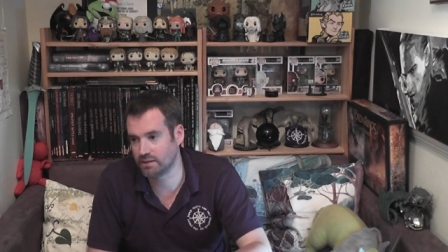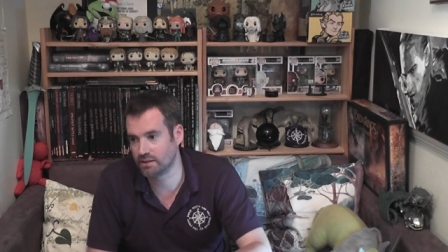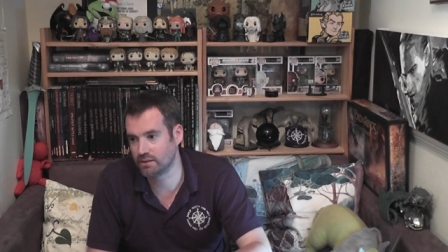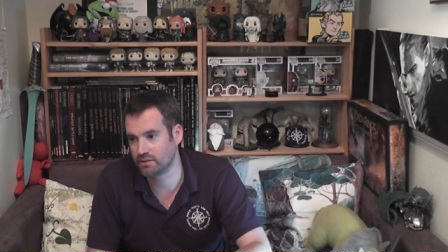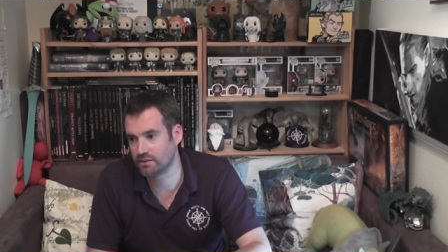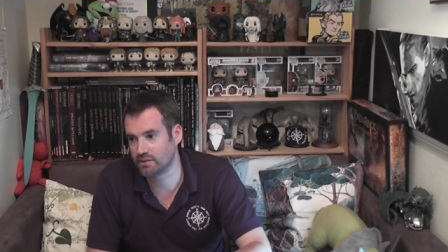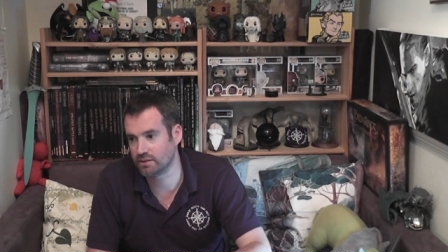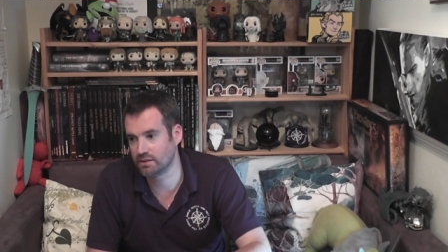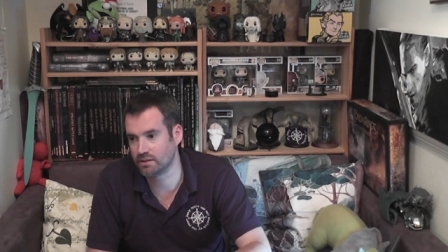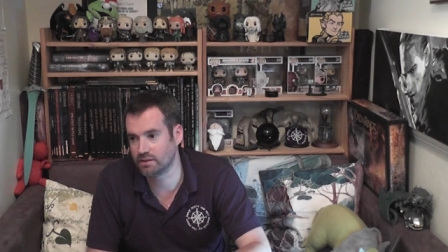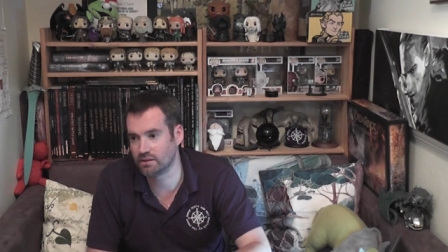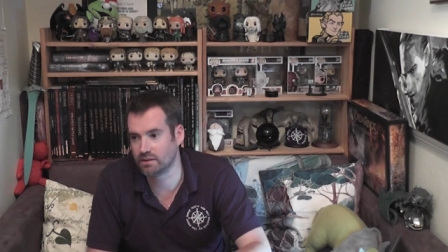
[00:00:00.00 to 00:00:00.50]
you
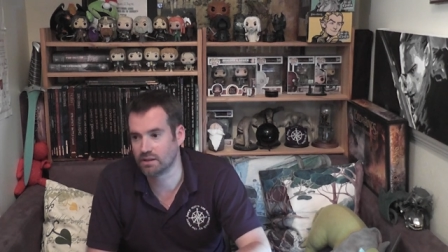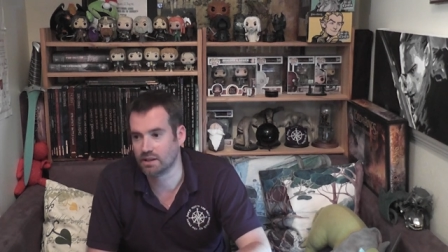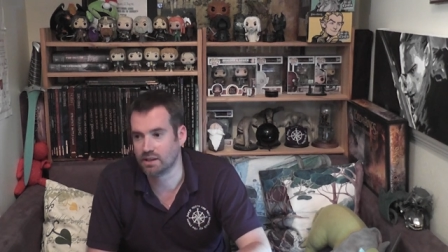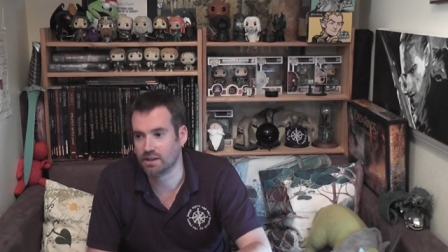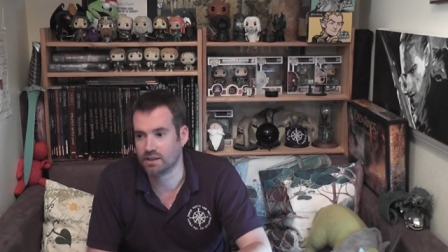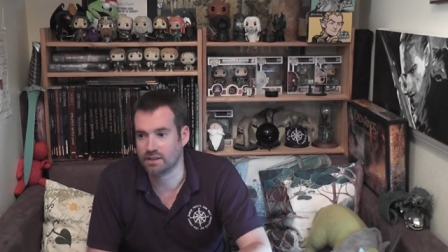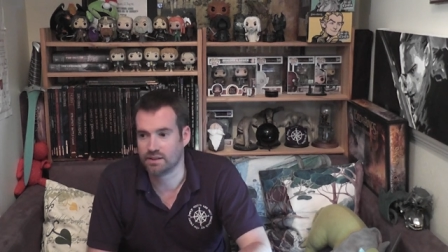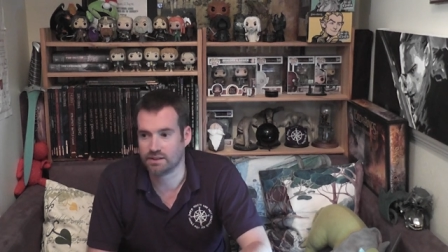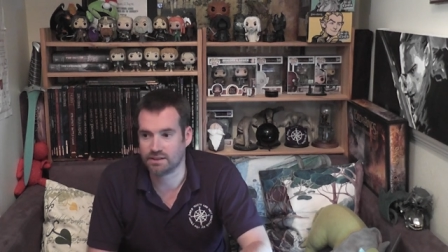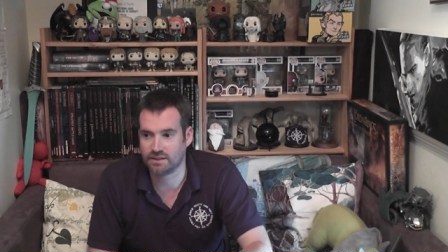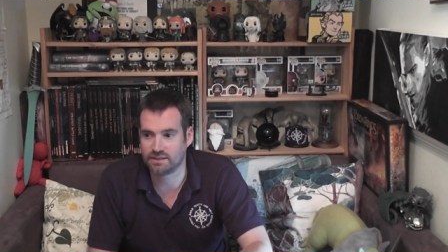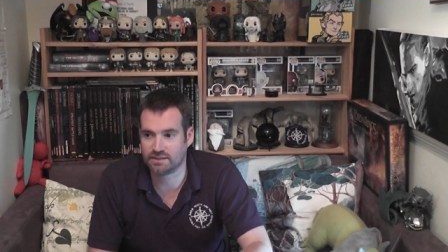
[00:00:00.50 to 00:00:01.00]
know so
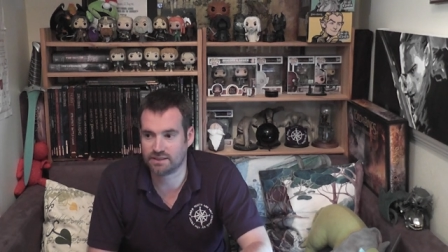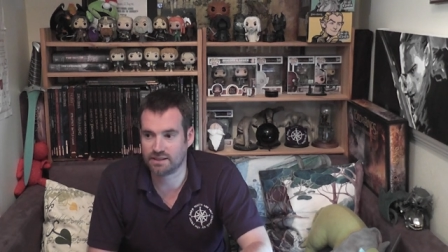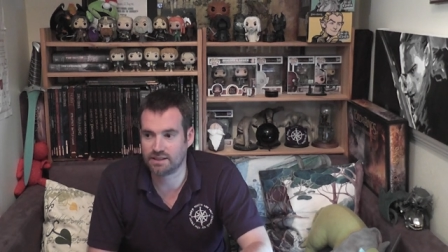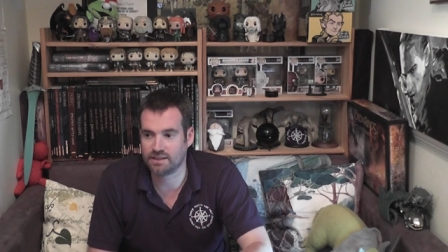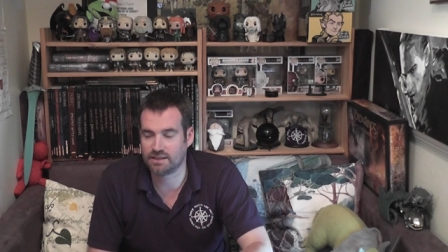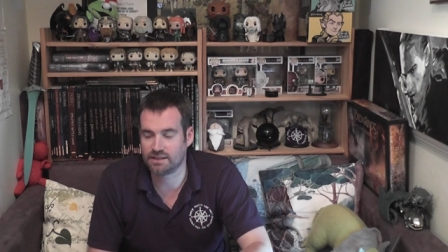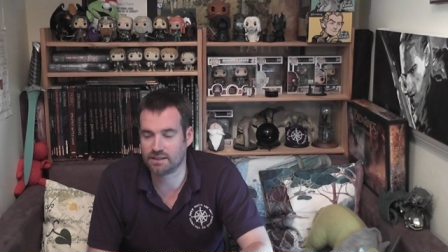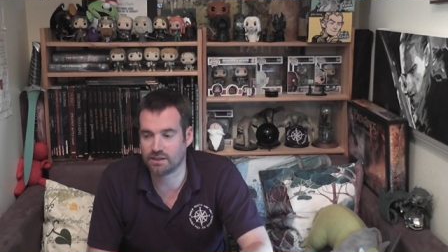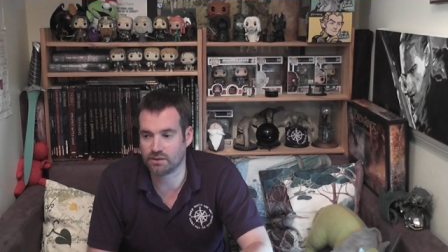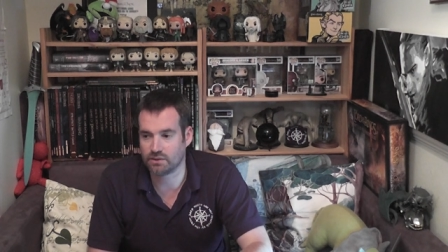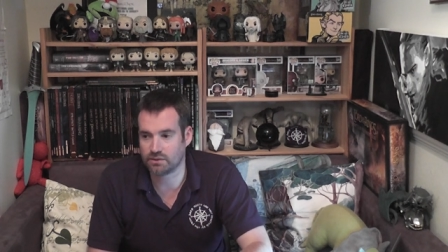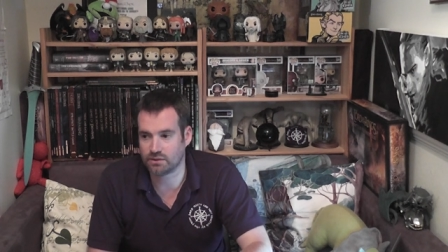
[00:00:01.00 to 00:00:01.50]
there's
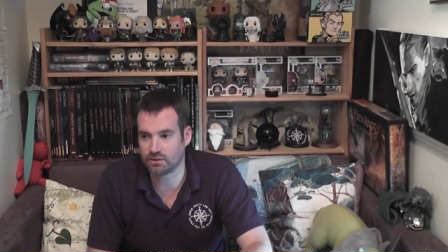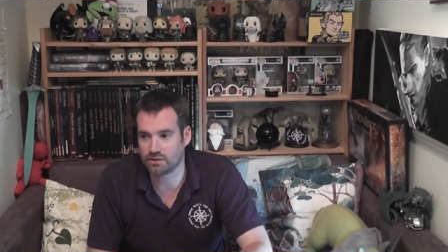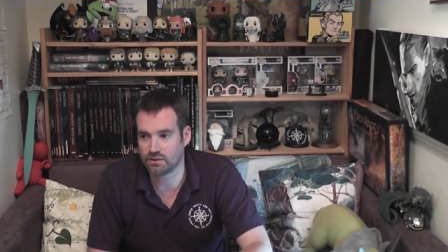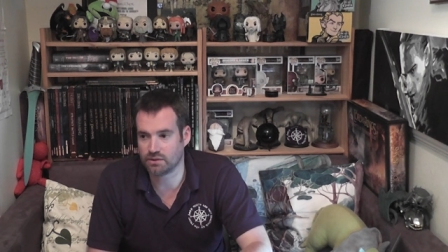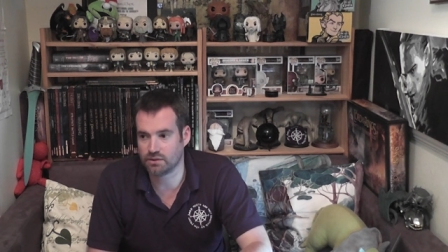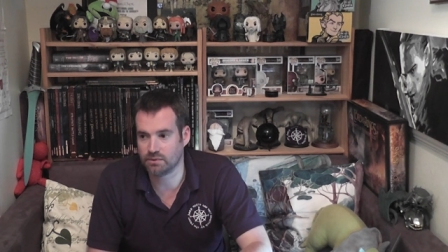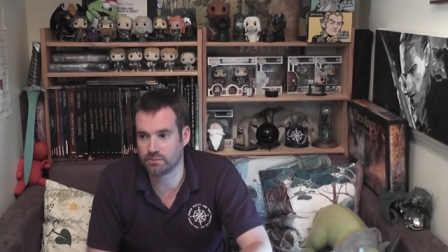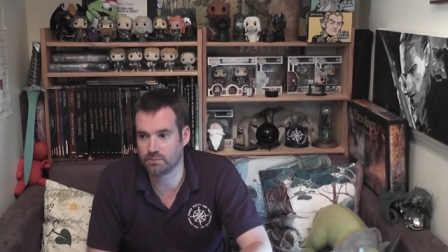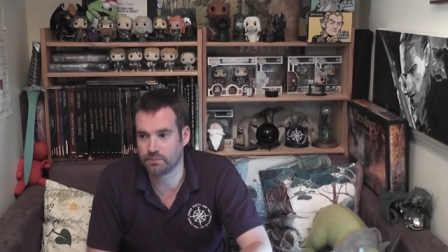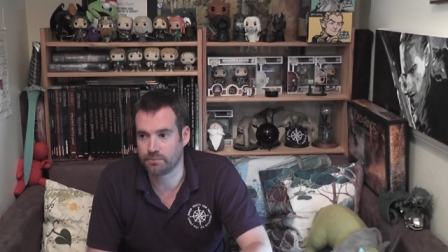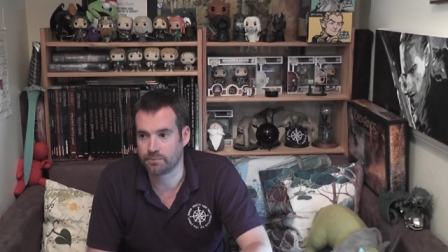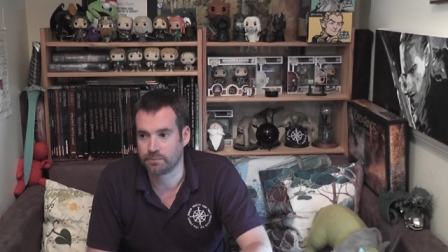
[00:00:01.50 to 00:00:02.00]
details on
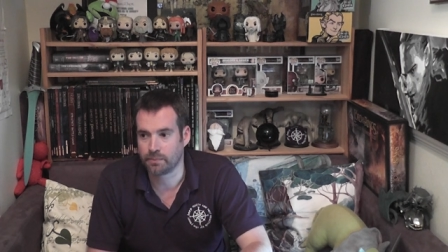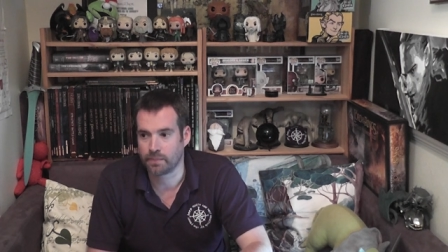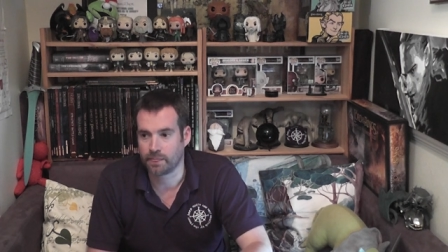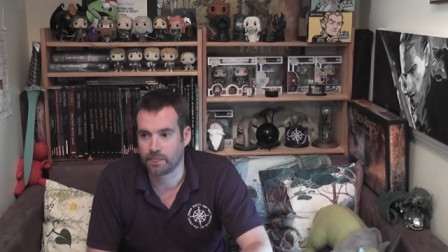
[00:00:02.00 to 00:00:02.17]
them.